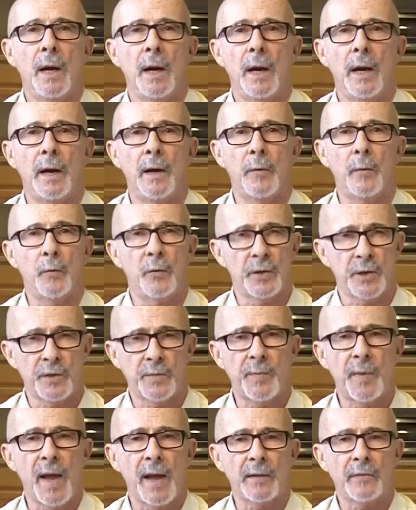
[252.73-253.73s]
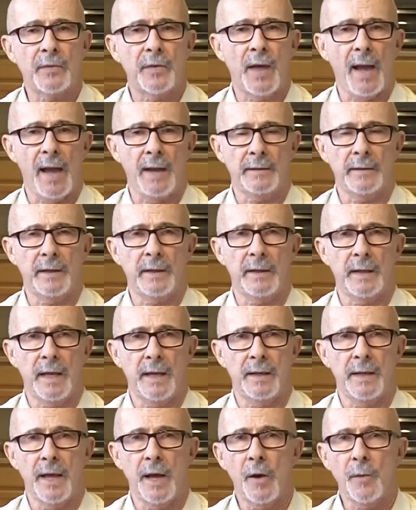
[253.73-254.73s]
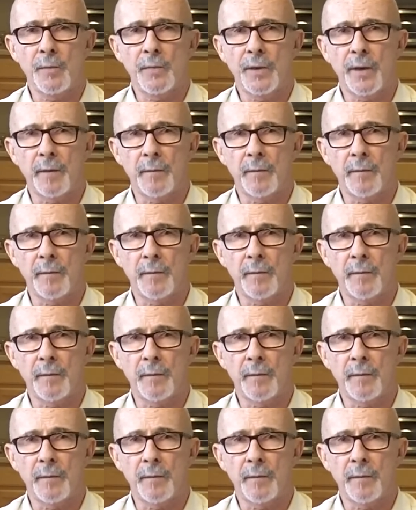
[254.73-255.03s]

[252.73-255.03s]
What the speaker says: respect that and help